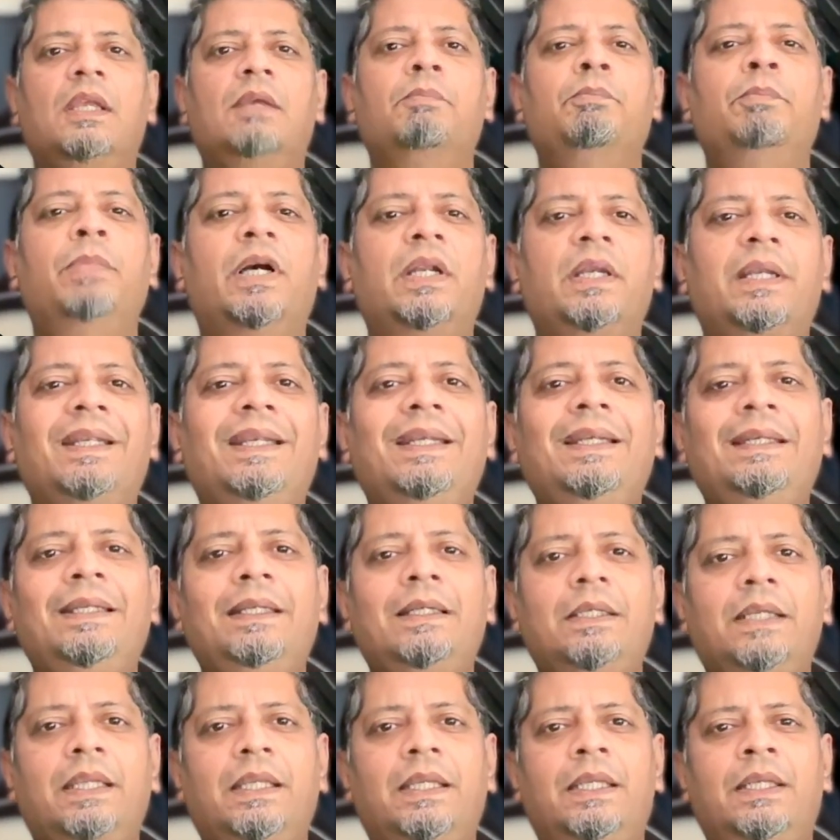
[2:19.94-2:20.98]
But
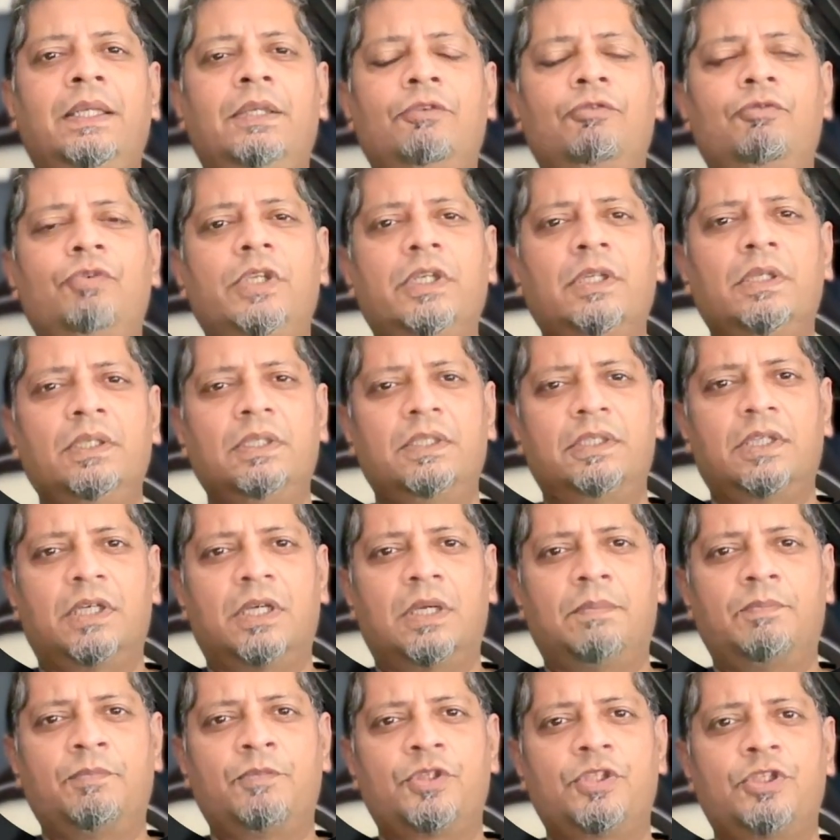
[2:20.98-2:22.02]
in real
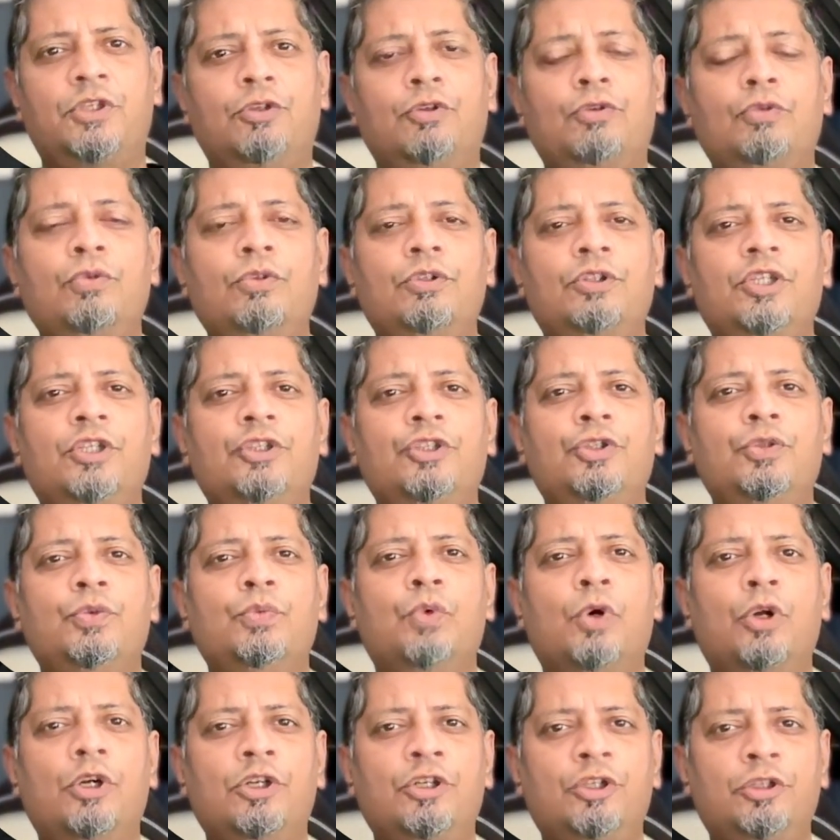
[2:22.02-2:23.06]
terms, the route that you
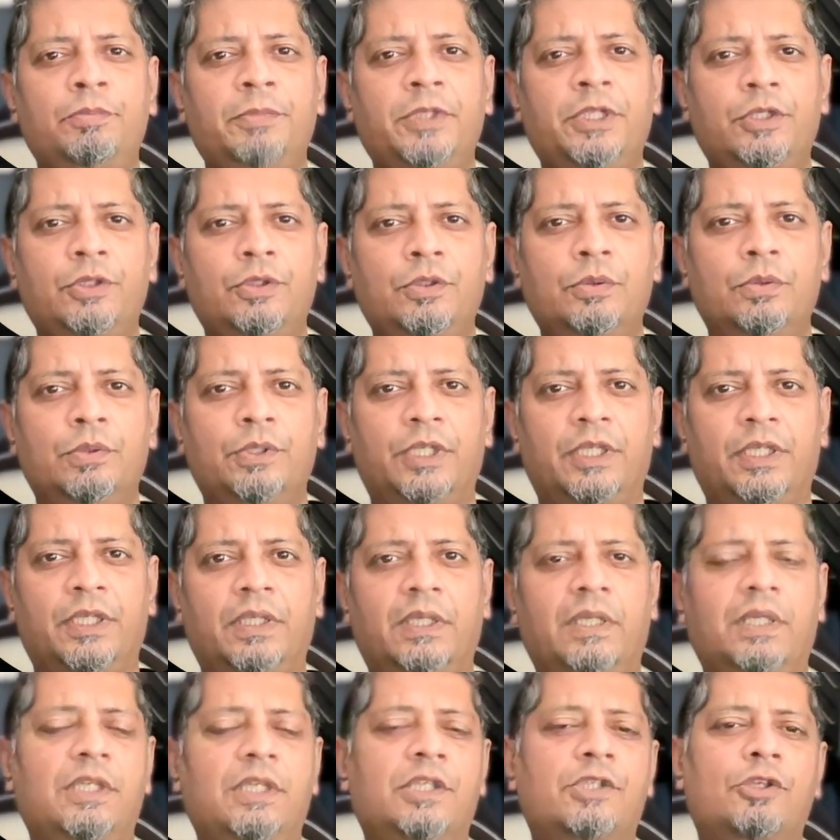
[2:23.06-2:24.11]
want to be
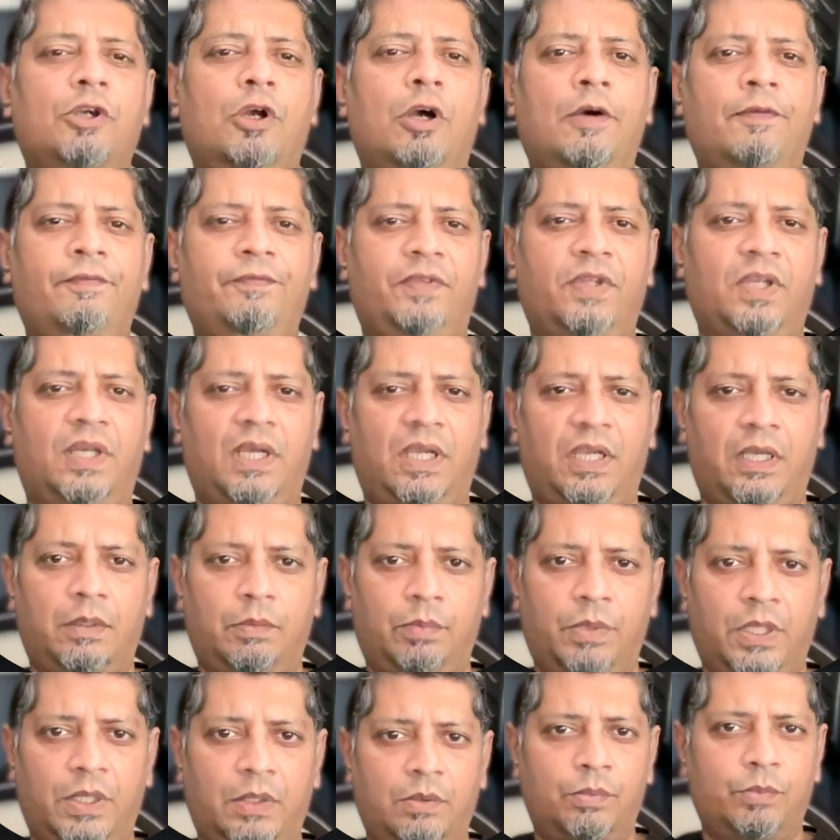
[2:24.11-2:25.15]
doing is off the
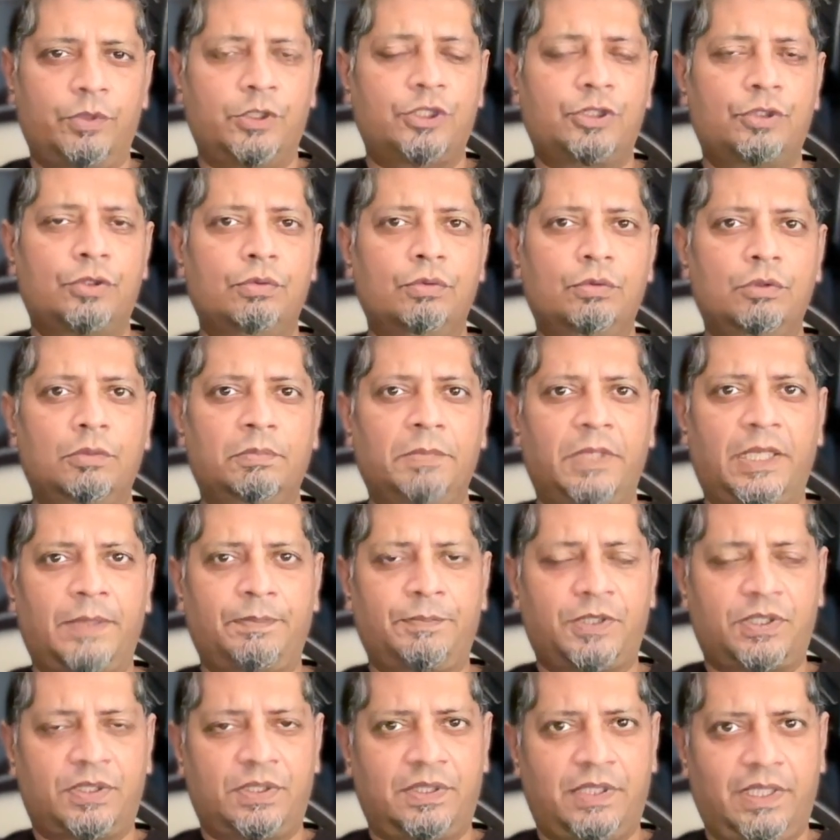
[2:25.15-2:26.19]
highway, which Google
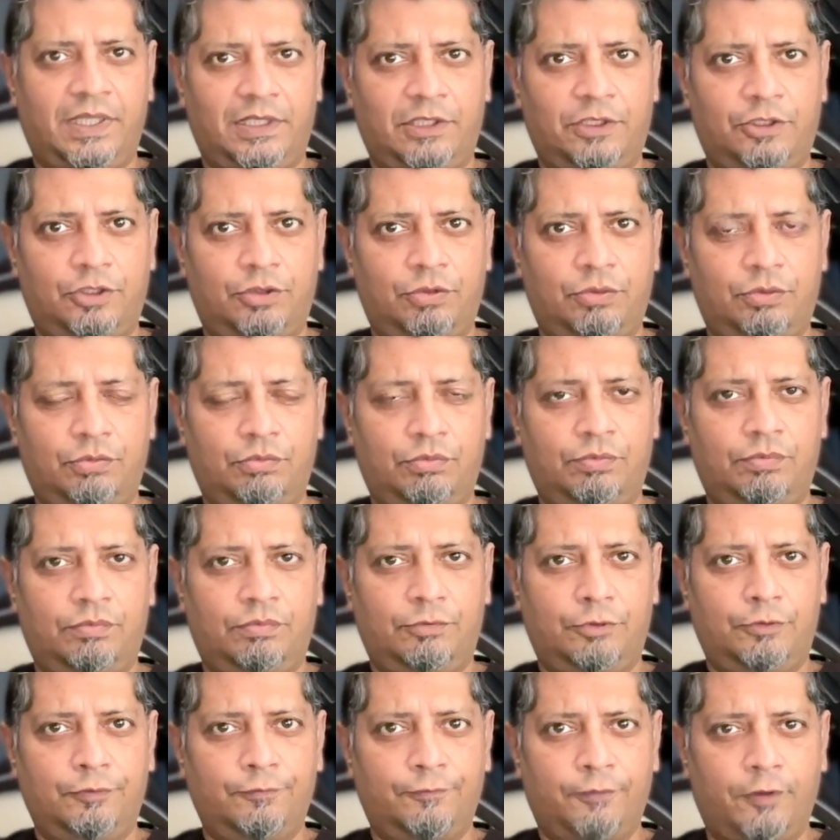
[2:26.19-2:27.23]
Maps tells you
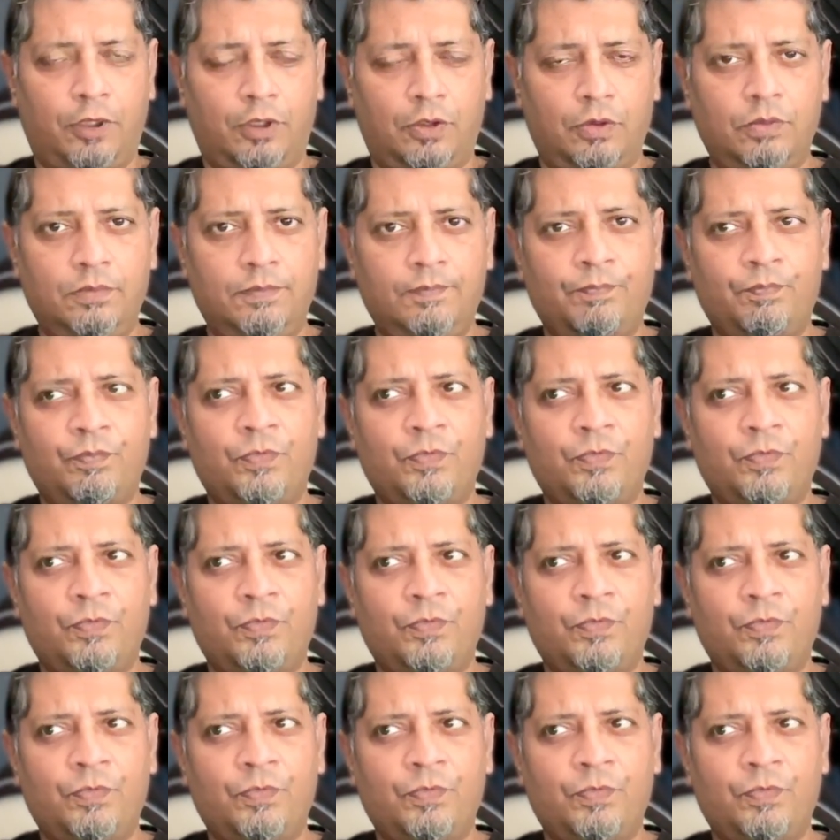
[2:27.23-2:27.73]
to follow.